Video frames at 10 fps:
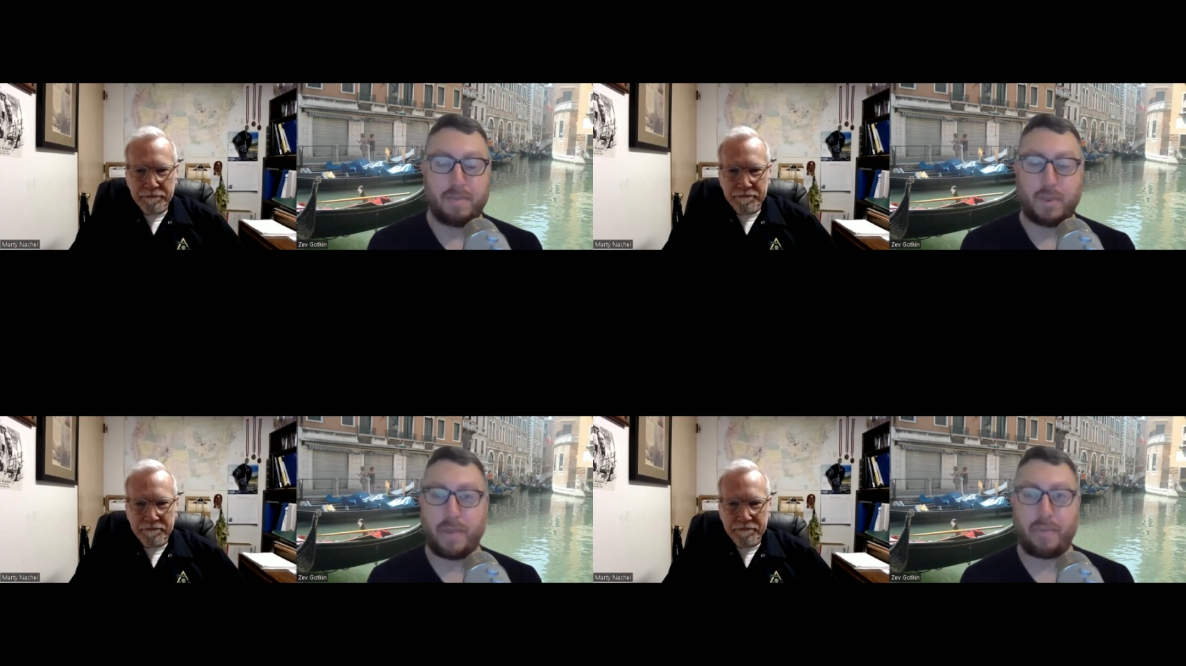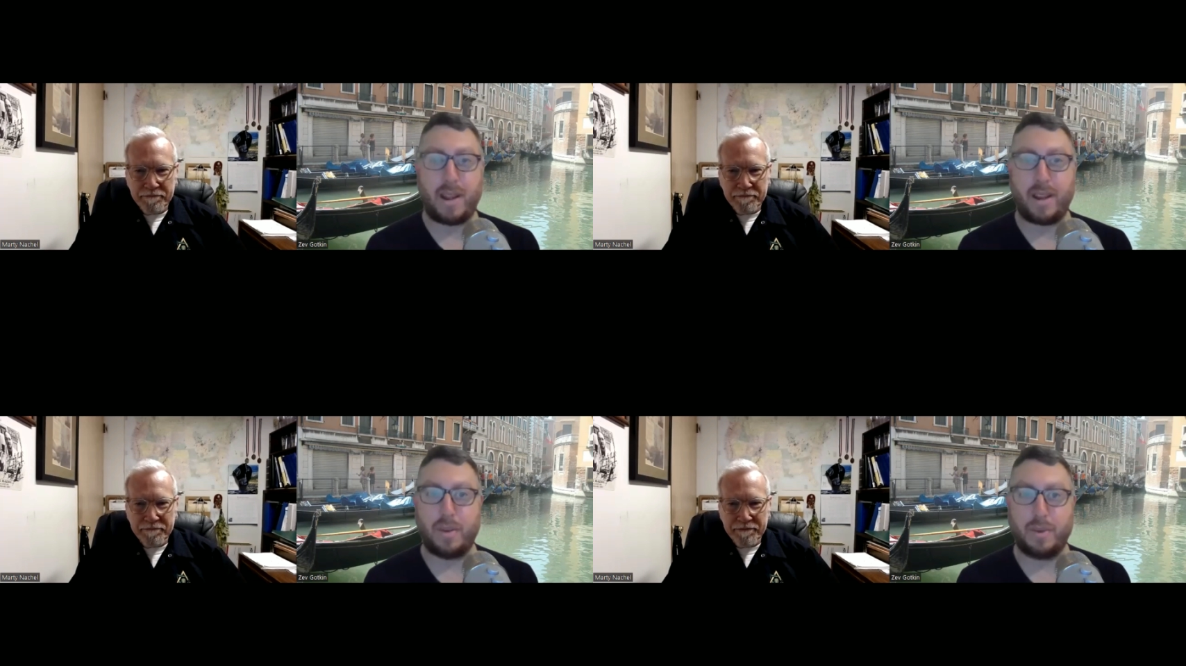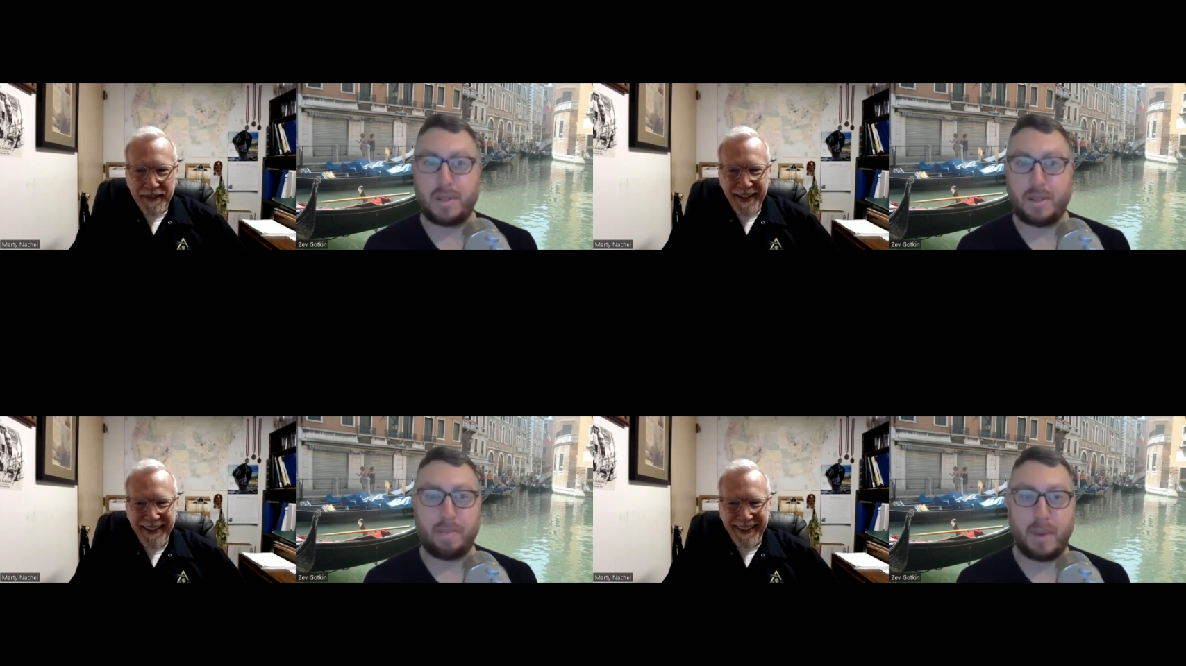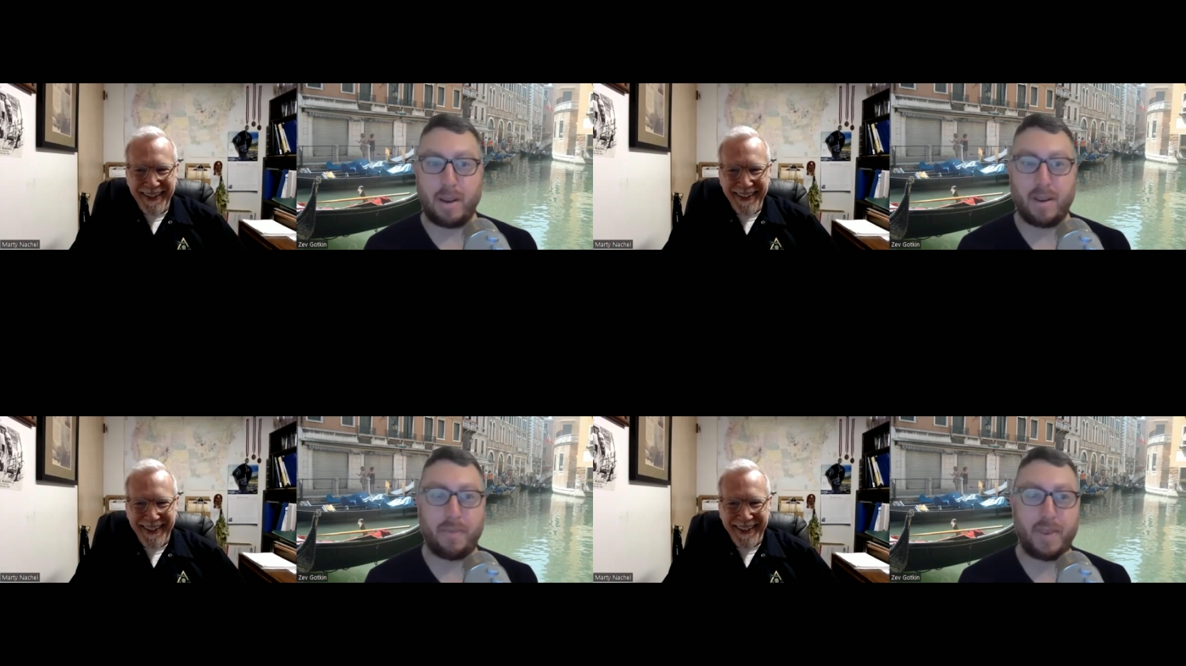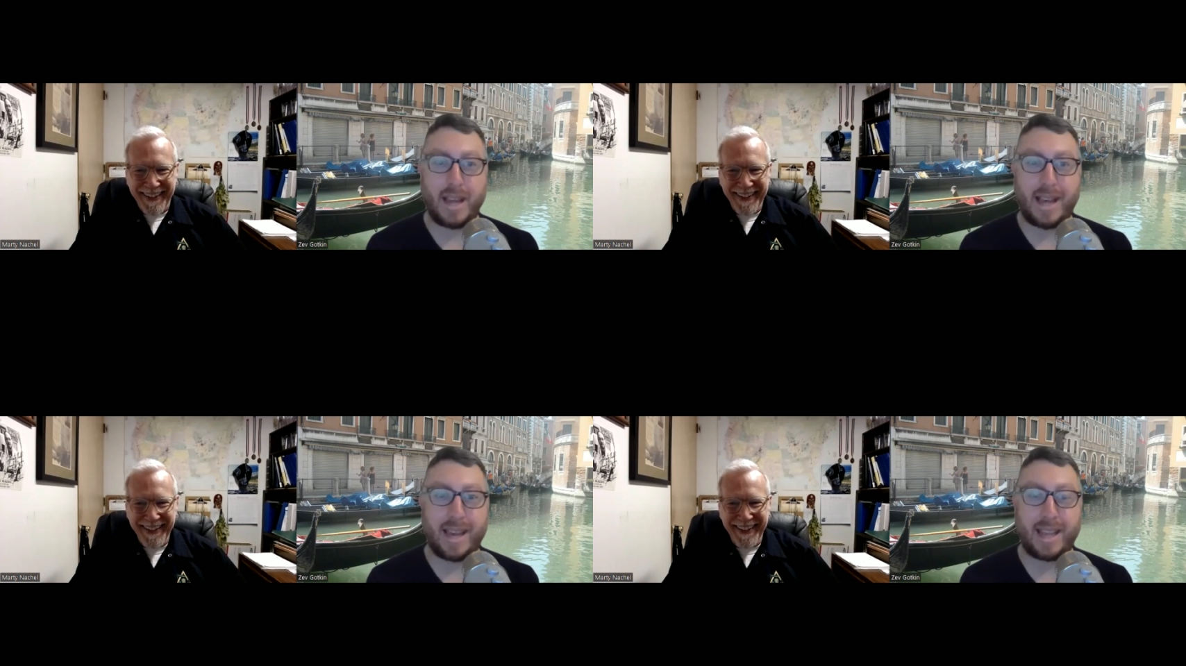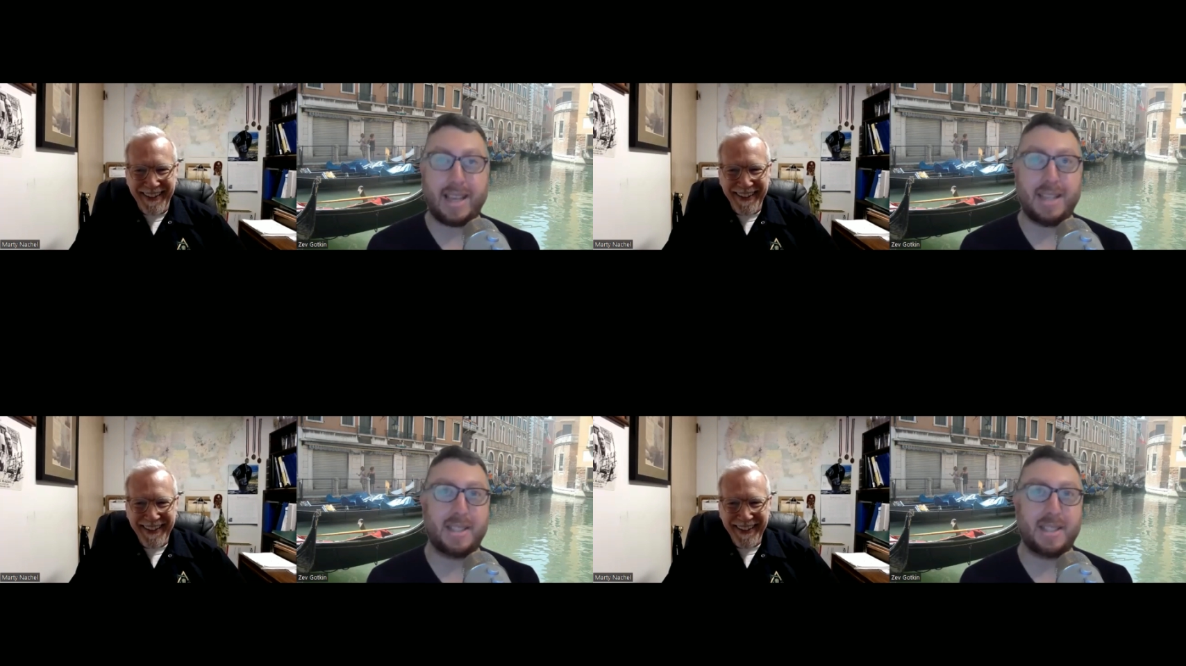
Speaker 1: boyfriend who's a beer fanatic?